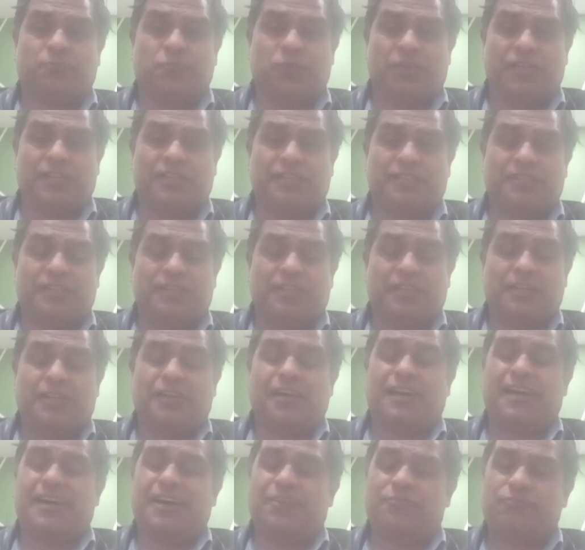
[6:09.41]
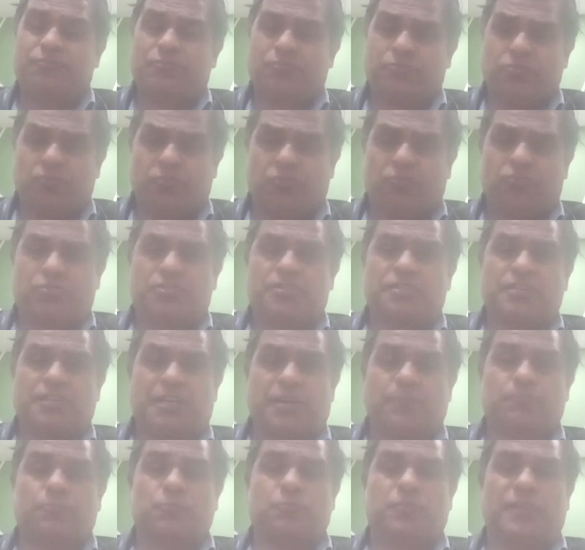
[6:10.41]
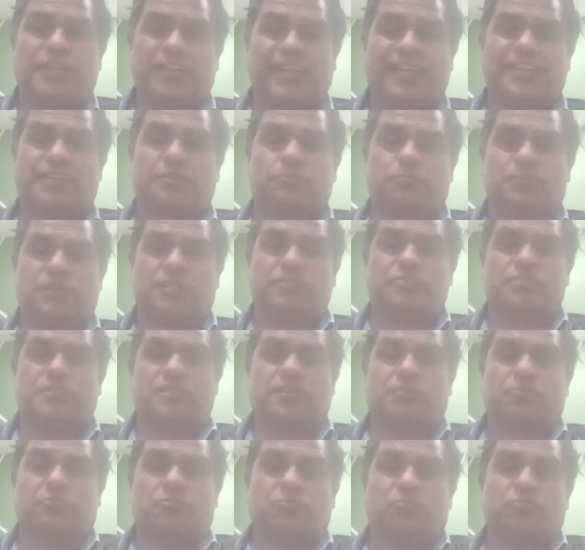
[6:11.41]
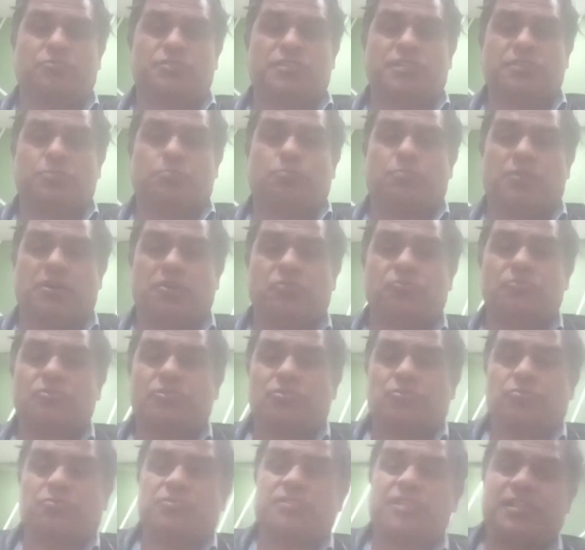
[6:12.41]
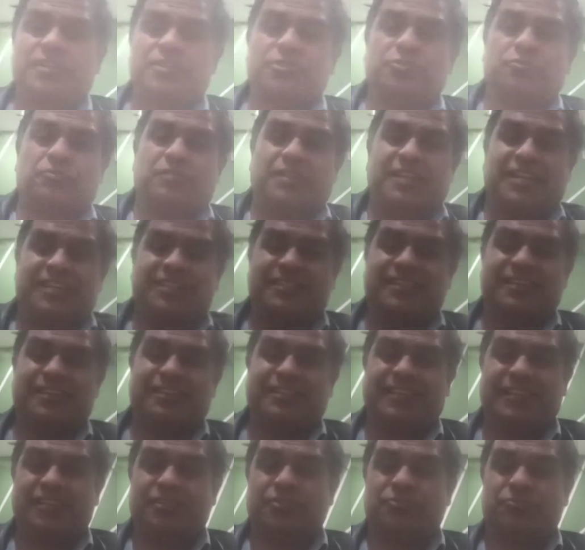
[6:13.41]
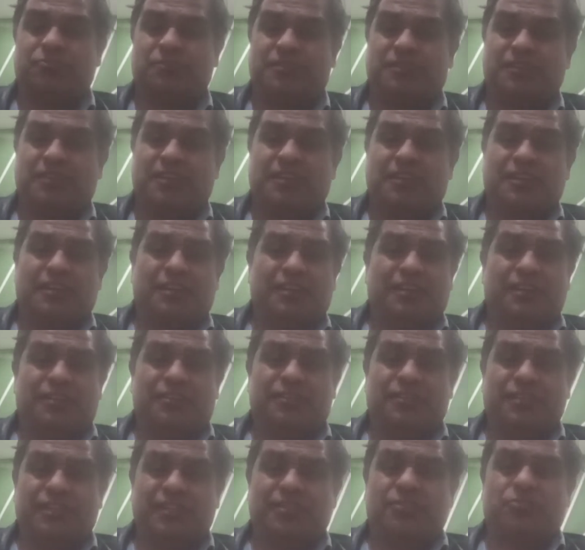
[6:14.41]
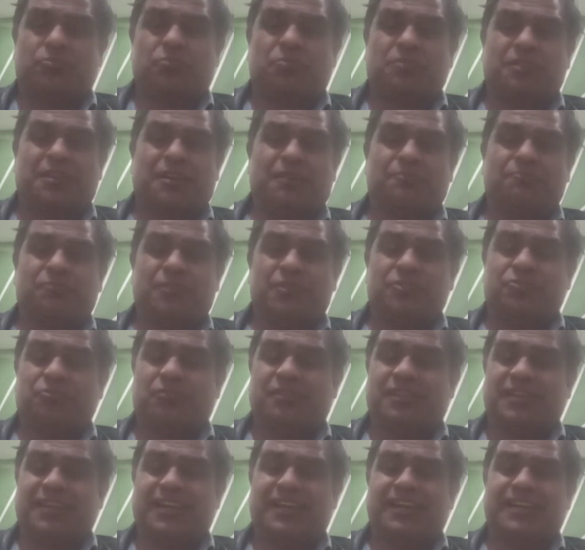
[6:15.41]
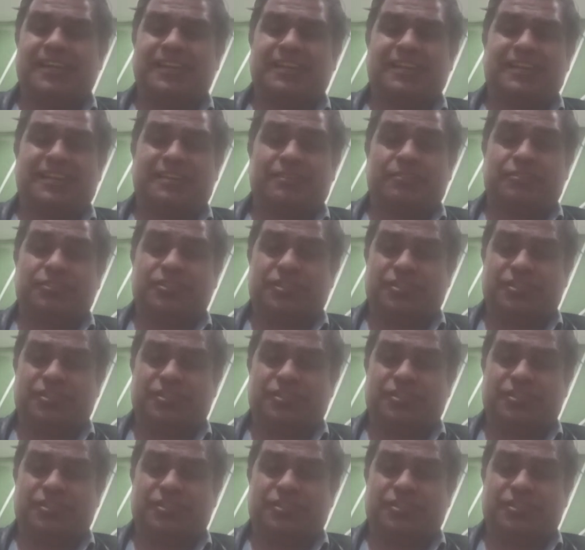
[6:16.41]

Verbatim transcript: point. Of course, up to eight months, the court is bound to send you letter that you need to come with your lawyer and